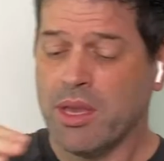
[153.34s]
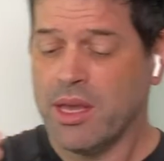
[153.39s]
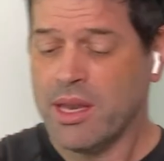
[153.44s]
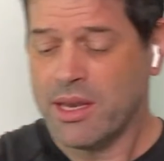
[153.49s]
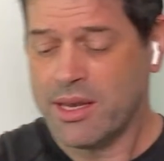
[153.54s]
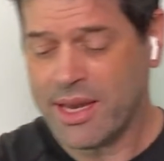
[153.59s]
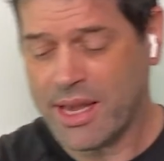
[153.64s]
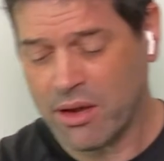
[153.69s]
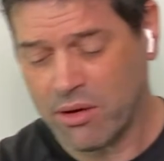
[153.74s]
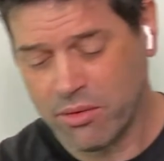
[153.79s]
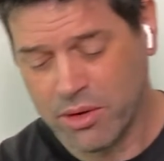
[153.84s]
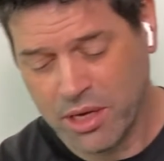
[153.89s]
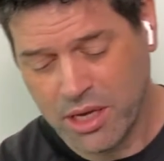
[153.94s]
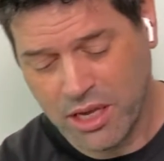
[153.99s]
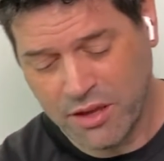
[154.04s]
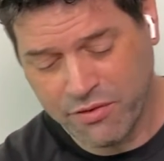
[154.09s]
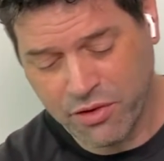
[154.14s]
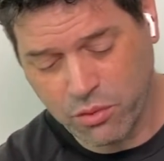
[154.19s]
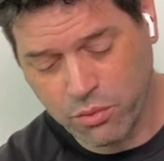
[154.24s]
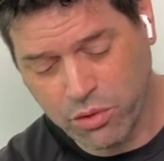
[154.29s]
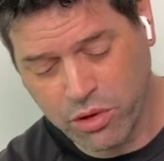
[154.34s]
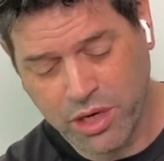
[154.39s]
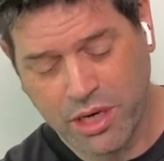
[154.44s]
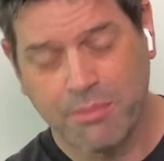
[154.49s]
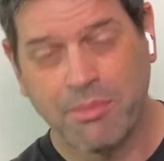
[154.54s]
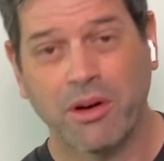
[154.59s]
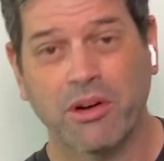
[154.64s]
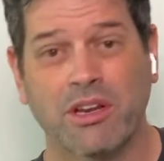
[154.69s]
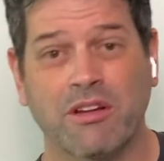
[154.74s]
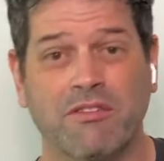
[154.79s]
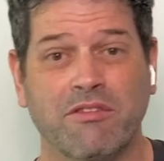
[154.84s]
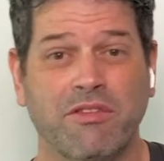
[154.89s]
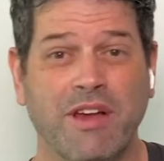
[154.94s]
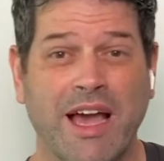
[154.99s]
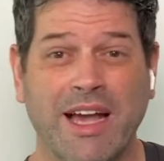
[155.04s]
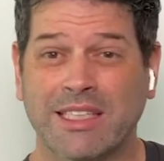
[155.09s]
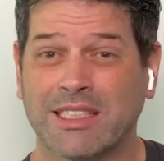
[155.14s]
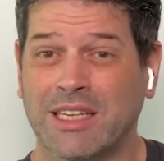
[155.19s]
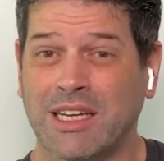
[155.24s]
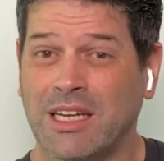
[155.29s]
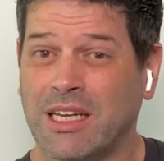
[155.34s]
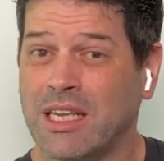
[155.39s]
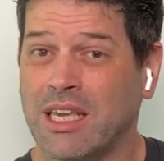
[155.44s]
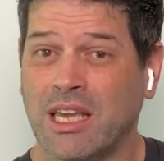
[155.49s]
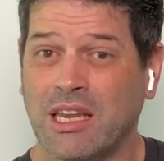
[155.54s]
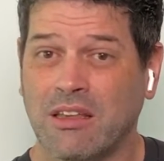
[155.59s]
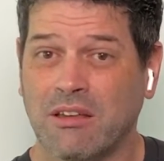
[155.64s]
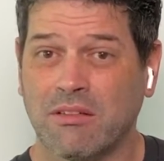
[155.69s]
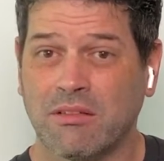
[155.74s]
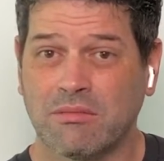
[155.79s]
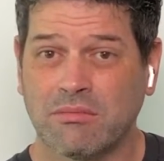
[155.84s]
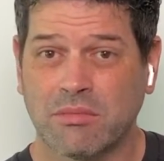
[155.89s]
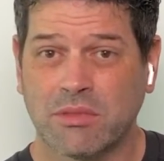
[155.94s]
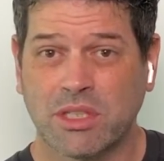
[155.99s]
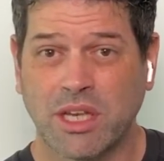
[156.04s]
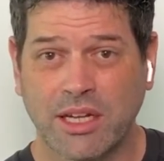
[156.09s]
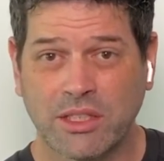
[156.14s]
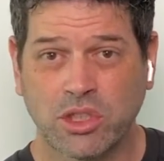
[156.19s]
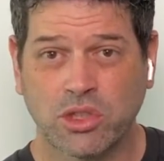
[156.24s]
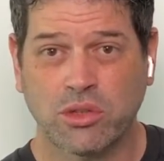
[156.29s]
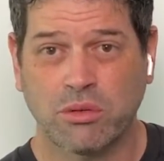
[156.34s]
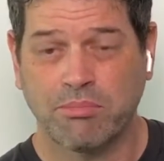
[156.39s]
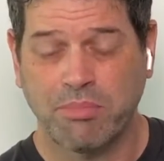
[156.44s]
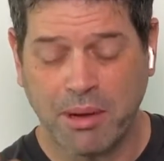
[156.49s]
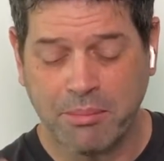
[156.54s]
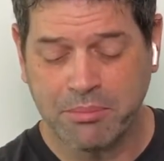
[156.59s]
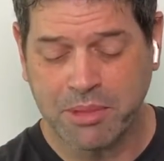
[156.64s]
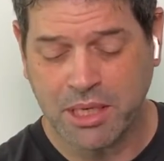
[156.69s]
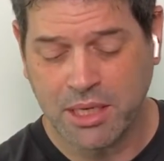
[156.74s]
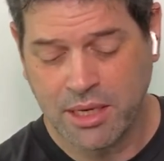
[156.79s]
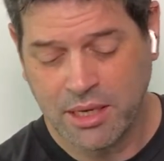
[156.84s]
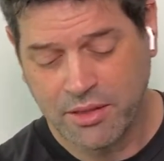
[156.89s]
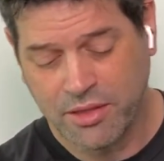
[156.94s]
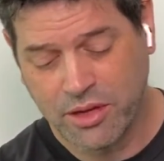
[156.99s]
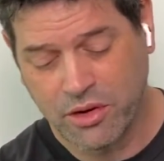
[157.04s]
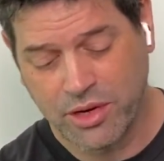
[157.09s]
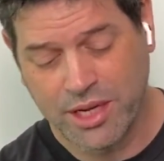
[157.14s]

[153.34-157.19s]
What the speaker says: Now, if you're worried about it accidentally getting touched or bumped, there